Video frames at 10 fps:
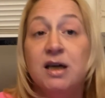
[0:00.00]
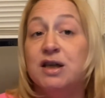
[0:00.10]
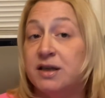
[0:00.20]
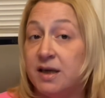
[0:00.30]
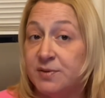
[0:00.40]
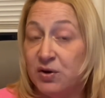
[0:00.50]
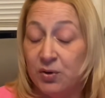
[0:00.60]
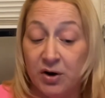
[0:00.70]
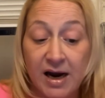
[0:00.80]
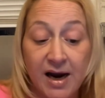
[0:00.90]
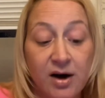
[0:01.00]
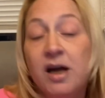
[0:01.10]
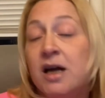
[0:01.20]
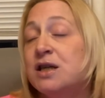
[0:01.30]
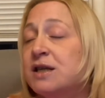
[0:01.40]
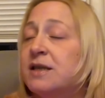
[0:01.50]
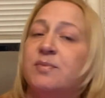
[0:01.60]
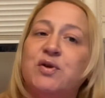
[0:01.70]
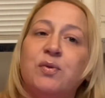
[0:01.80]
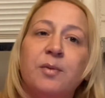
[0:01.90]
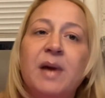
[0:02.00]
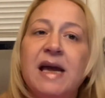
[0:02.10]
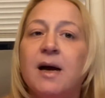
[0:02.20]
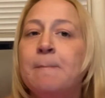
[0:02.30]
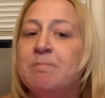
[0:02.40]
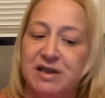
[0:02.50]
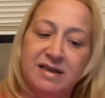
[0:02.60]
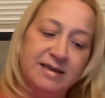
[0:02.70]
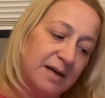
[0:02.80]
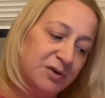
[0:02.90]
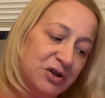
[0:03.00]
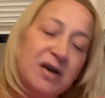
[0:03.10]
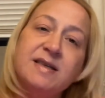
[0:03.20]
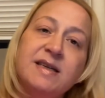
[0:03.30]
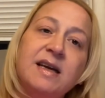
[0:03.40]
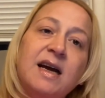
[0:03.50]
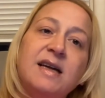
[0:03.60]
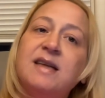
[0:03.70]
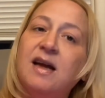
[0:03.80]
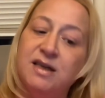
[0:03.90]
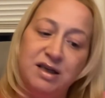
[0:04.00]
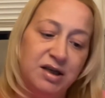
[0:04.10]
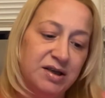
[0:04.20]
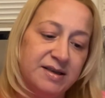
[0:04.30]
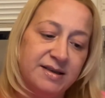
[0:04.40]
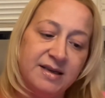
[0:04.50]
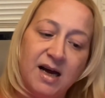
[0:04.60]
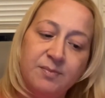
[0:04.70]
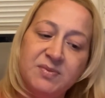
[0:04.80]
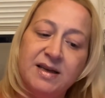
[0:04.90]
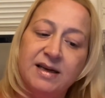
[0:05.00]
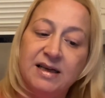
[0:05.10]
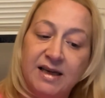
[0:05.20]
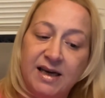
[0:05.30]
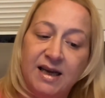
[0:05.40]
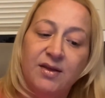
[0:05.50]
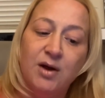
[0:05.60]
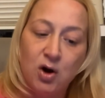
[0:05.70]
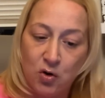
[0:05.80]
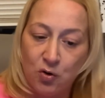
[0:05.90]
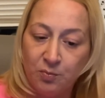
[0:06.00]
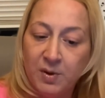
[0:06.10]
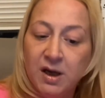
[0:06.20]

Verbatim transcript: She stops doing her hair, she stops doing her makeup, she stops dressing nice, and she stops cleaning the home.